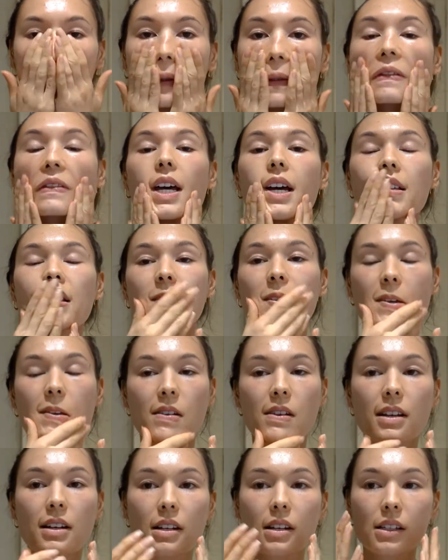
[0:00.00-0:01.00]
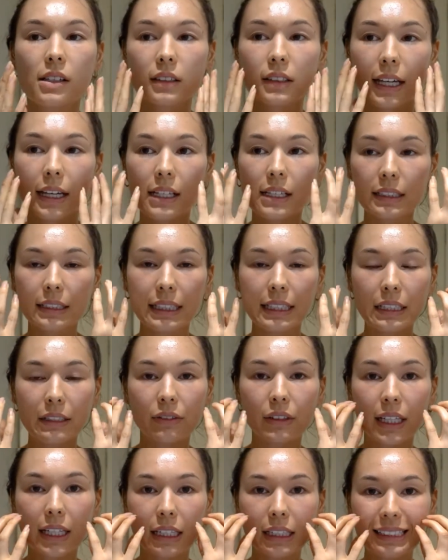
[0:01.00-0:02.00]
It doesn't like leave
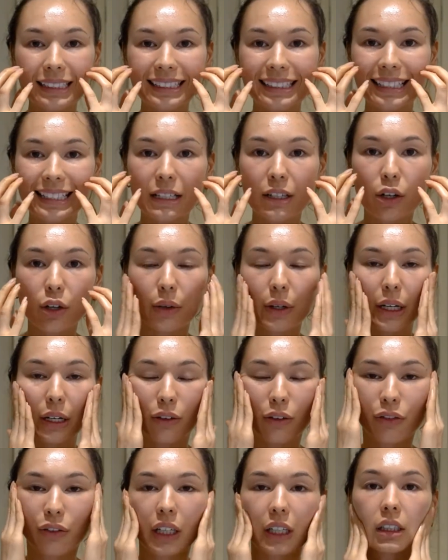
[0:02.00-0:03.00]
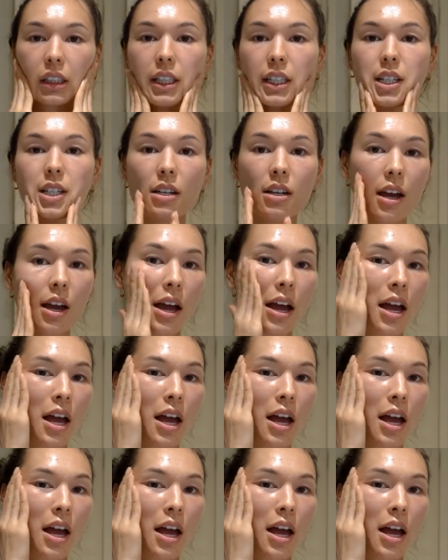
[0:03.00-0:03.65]
like a lingering feeling.